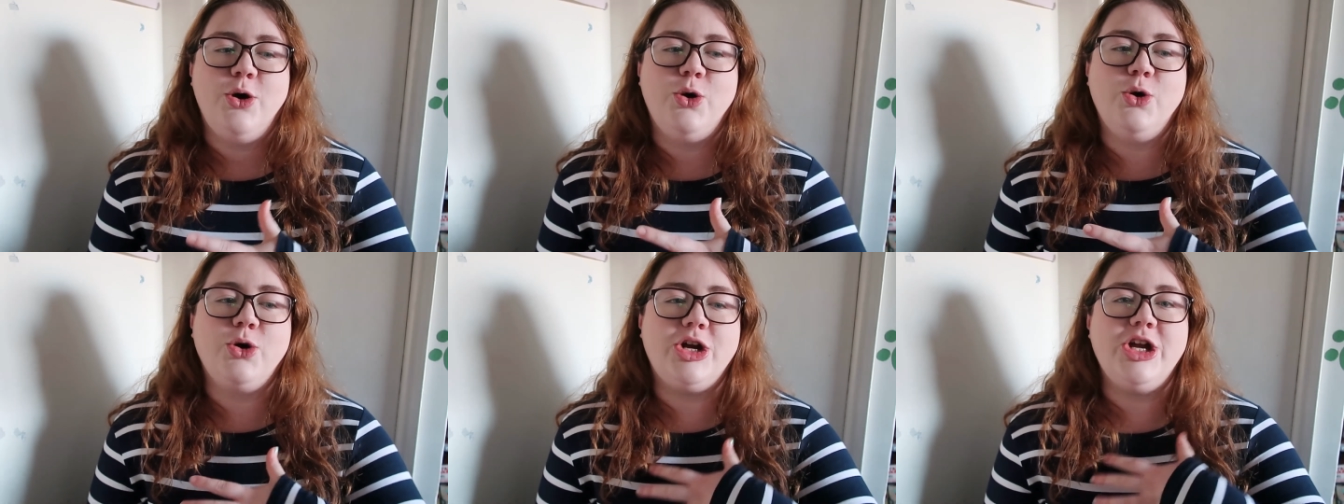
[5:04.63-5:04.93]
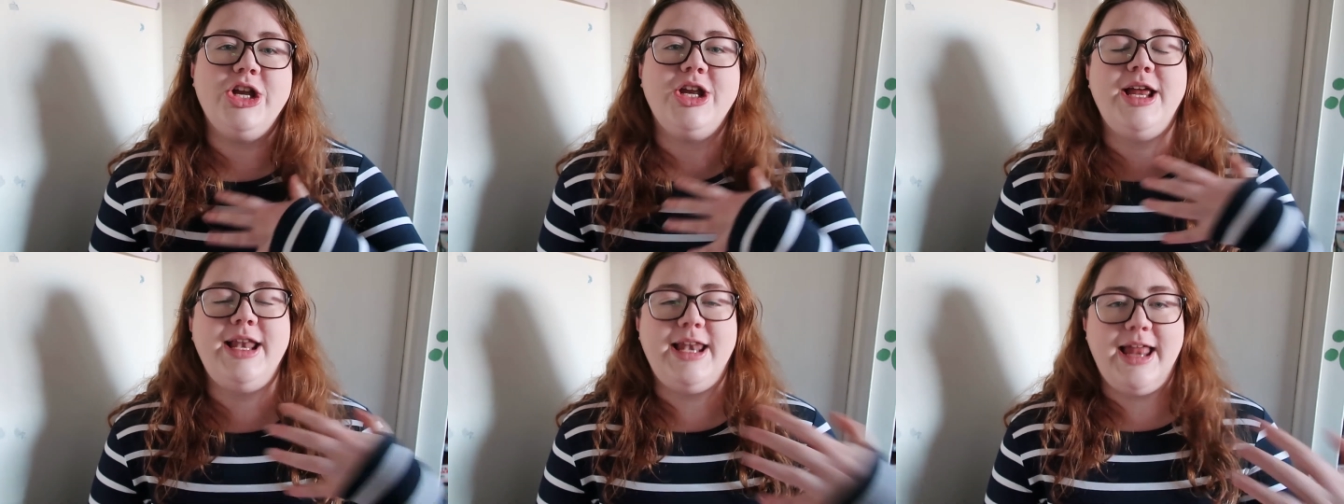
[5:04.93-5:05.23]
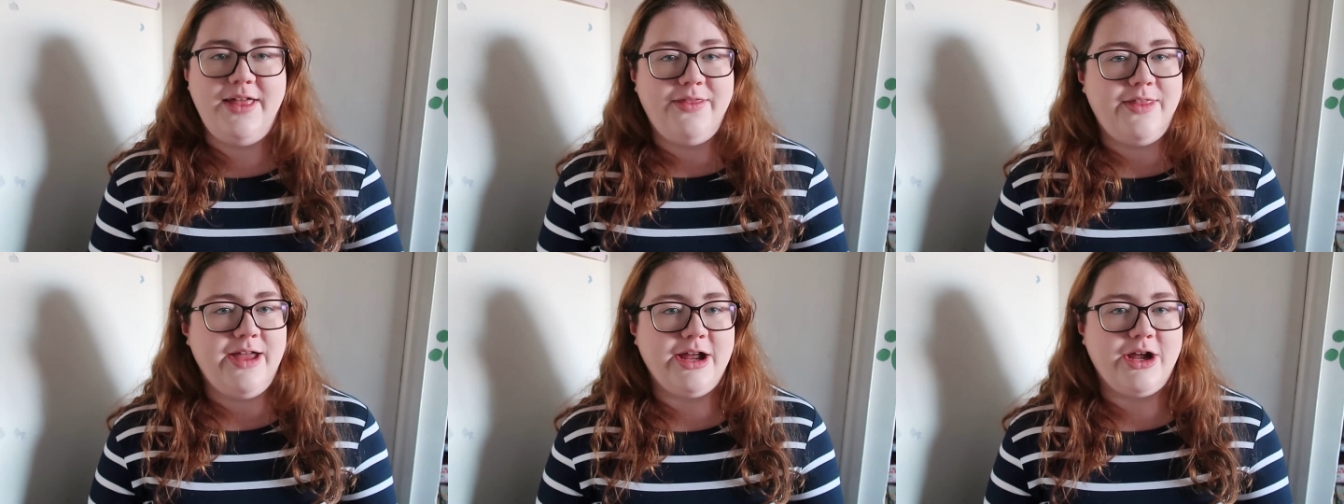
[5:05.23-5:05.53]
Or could I
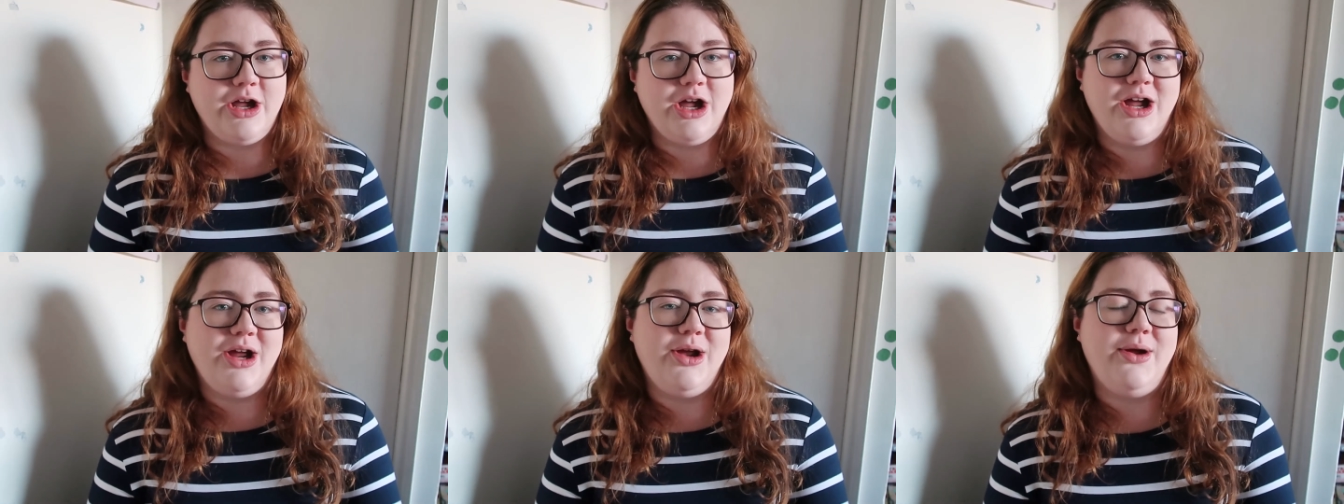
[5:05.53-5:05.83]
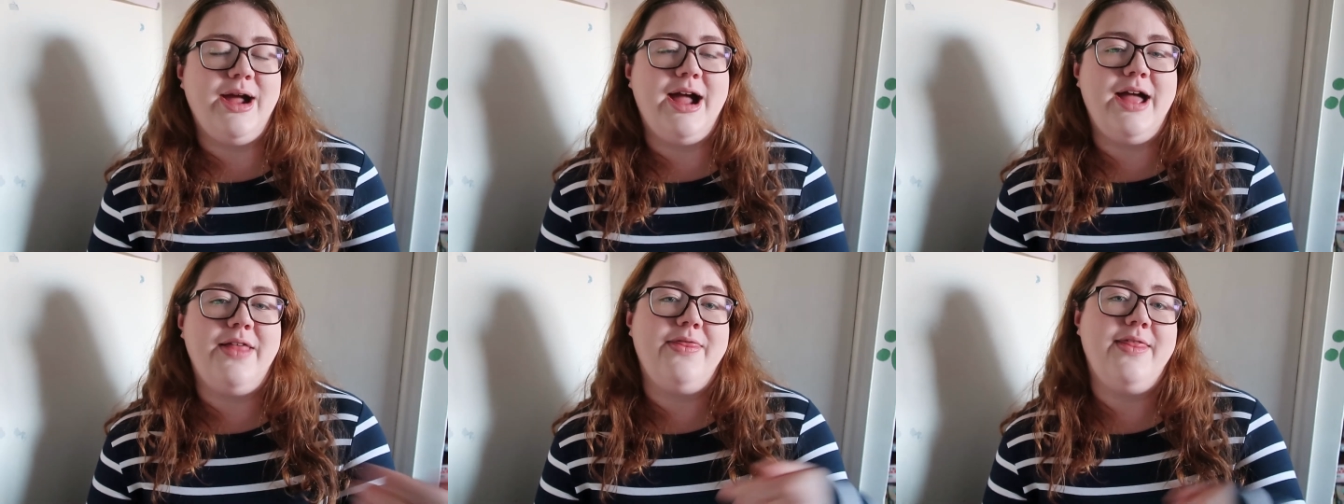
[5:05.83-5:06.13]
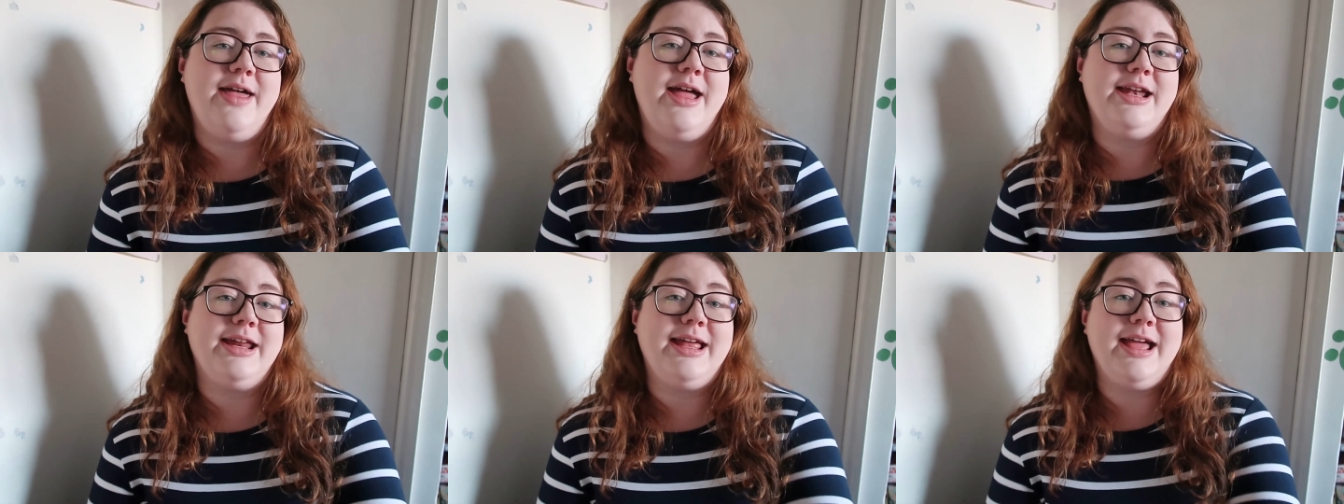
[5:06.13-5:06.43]
let that go and
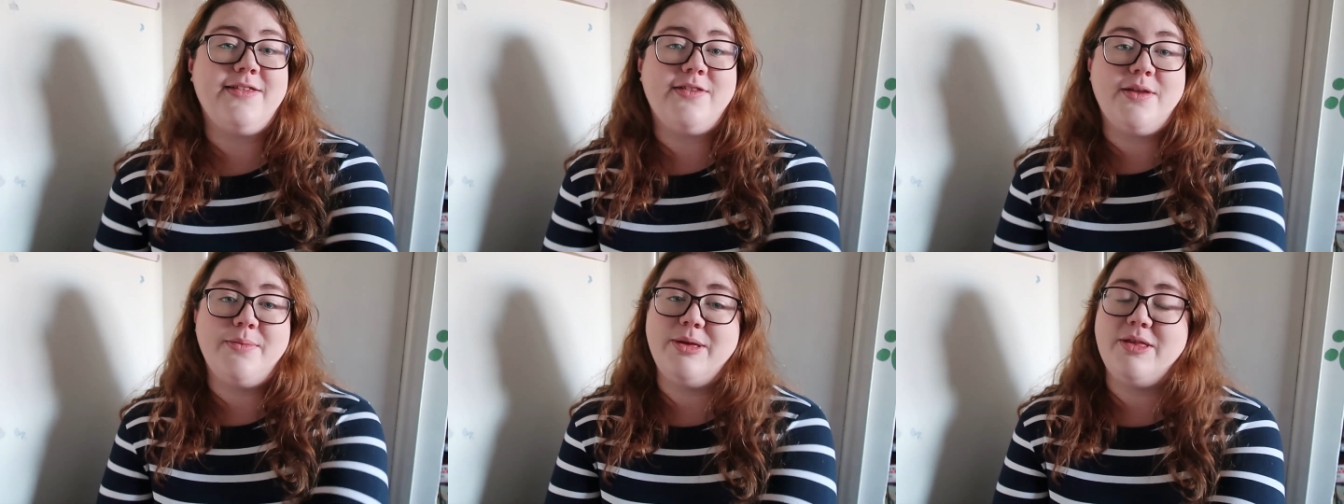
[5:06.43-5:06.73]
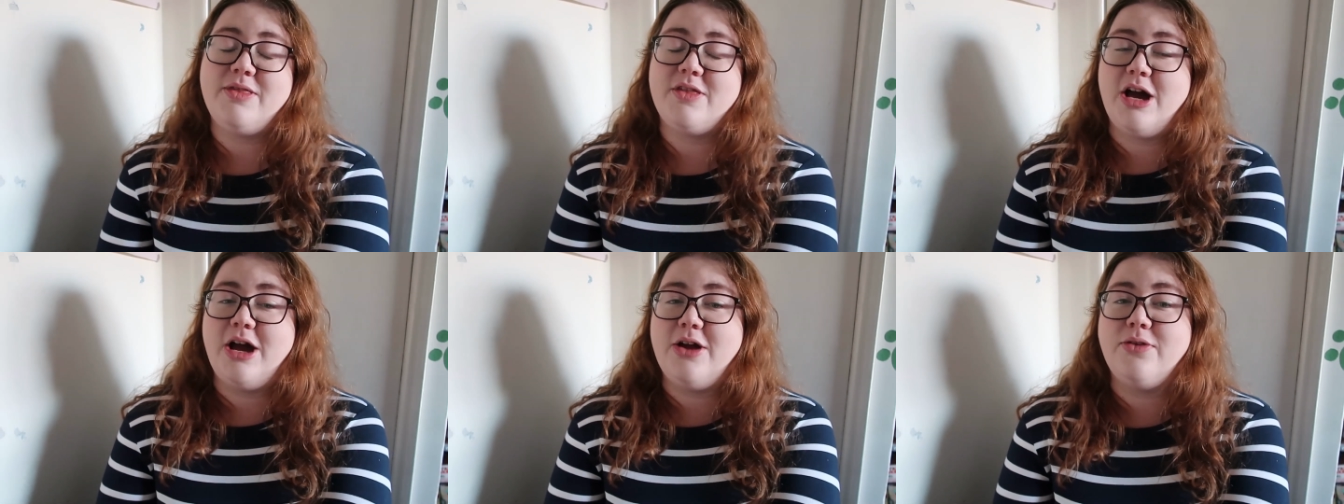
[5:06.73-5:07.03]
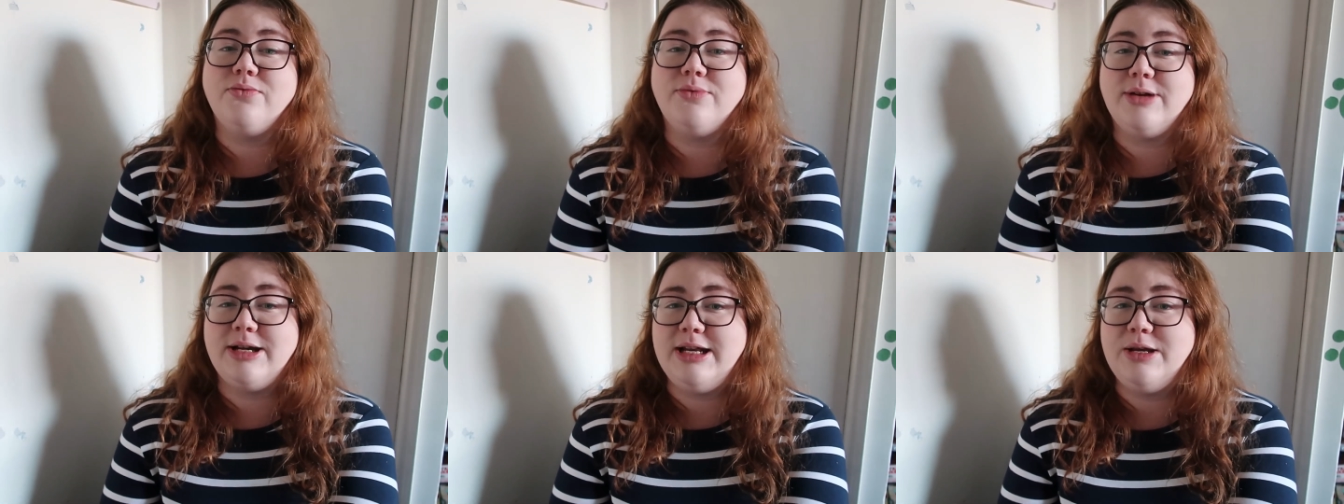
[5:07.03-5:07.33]
then get something that I
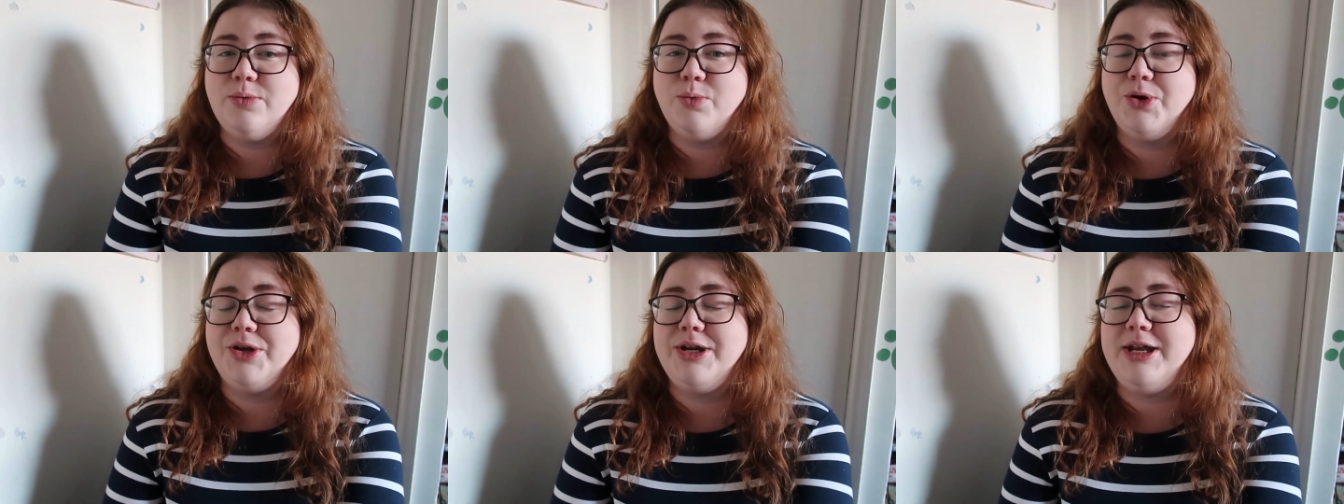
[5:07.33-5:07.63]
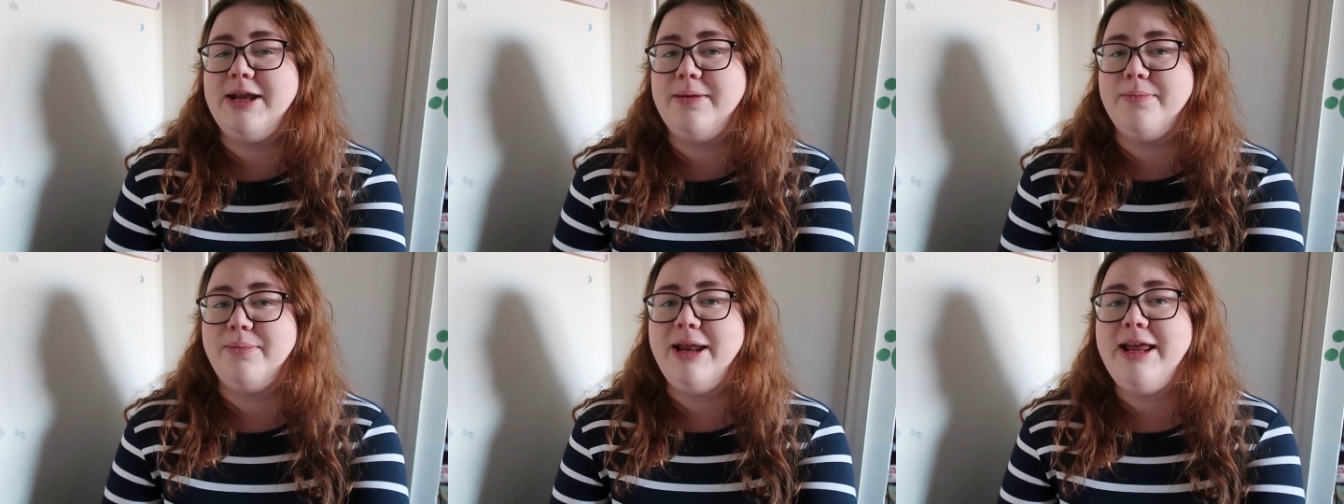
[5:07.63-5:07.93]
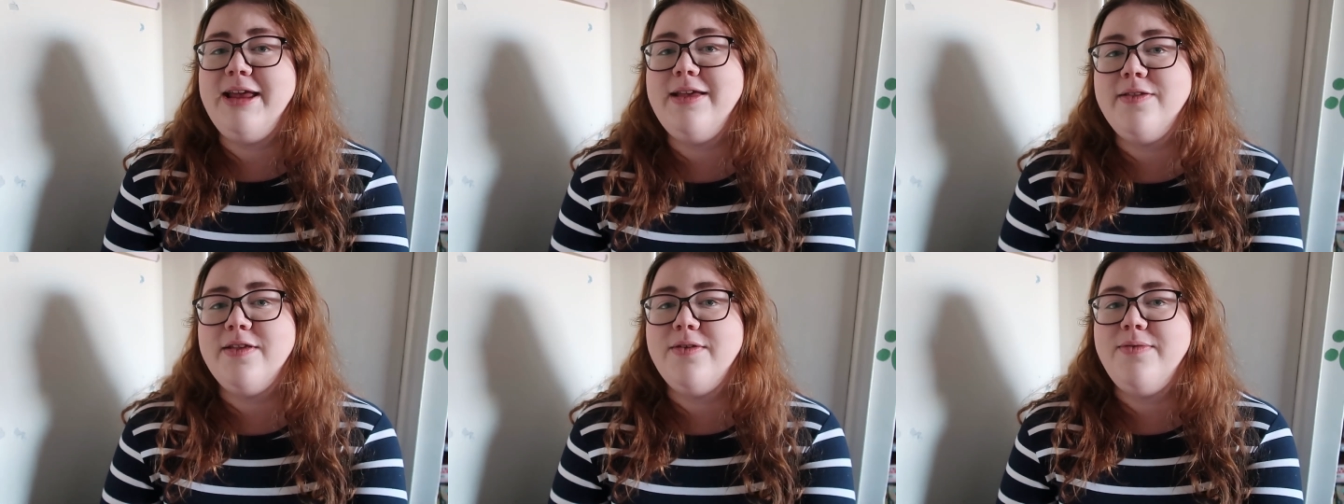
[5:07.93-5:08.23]
really want in
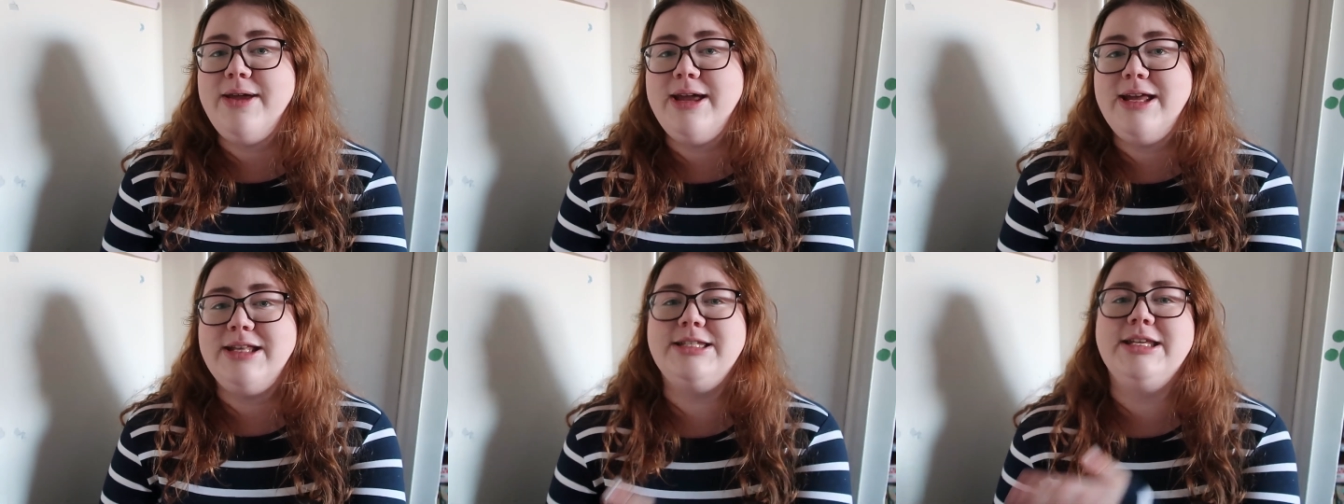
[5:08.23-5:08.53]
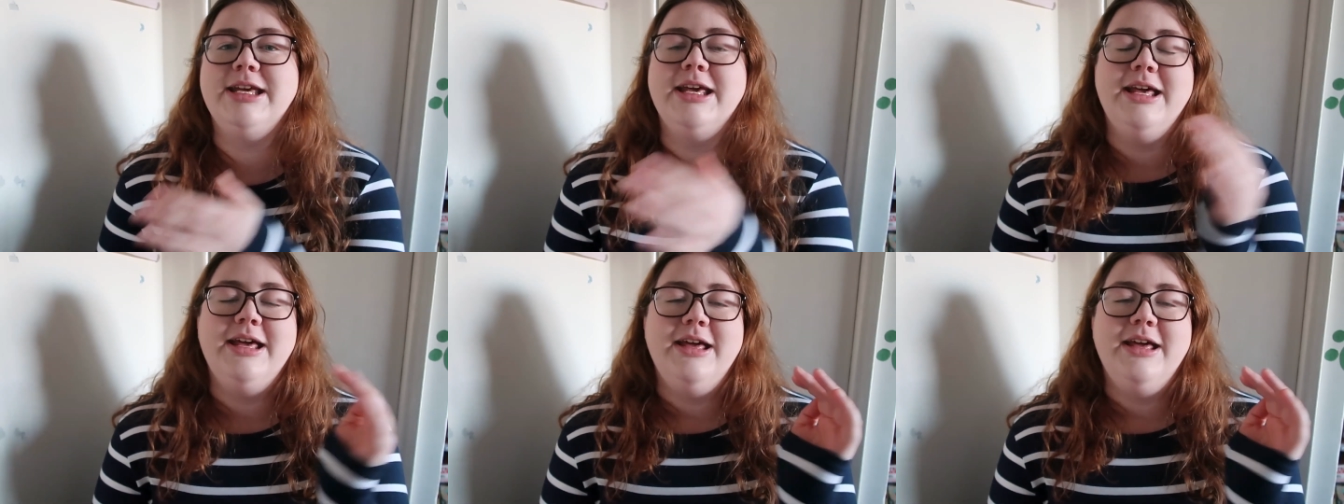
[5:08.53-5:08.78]
place of it?